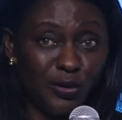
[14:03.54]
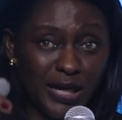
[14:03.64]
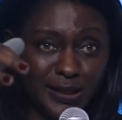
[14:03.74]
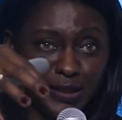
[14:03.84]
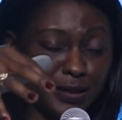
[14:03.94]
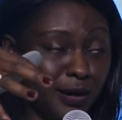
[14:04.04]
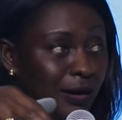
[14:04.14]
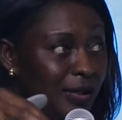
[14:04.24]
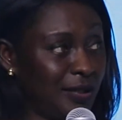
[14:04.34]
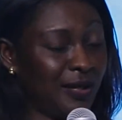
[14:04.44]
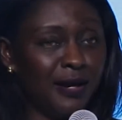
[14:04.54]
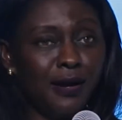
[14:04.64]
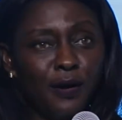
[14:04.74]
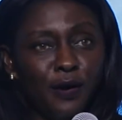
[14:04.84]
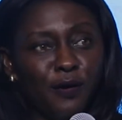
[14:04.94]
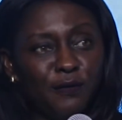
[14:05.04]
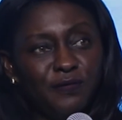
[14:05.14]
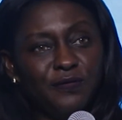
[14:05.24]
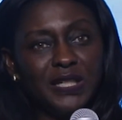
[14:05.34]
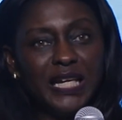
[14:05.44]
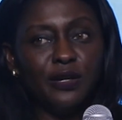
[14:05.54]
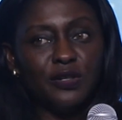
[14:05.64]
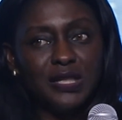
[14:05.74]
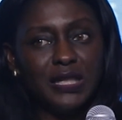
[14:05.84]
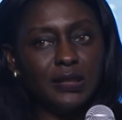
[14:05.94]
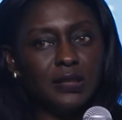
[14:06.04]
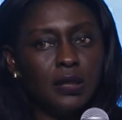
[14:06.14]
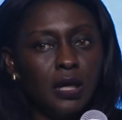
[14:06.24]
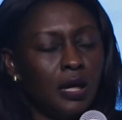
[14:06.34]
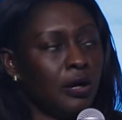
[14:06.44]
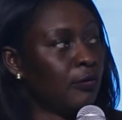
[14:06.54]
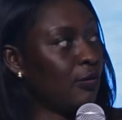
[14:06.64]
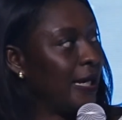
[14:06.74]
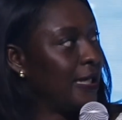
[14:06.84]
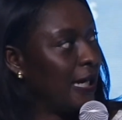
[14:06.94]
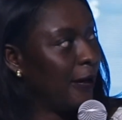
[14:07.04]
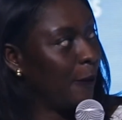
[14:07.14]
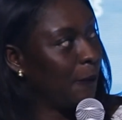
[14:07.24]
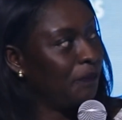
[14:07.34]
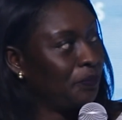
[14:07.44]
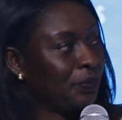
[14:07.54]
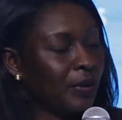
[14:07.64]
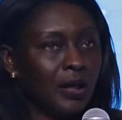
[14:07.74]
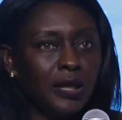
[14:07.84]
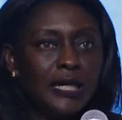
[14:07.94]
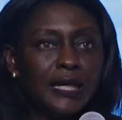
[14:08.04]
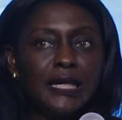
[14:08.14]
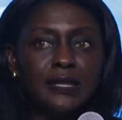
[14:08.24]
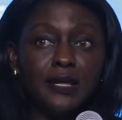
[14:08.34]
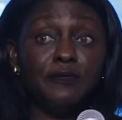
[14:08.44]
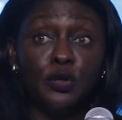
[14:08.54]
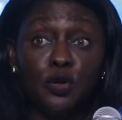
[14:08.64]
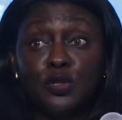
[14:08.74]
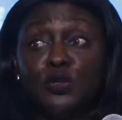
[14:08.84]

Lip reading: right in the heart of Lagos State. Right now, if you go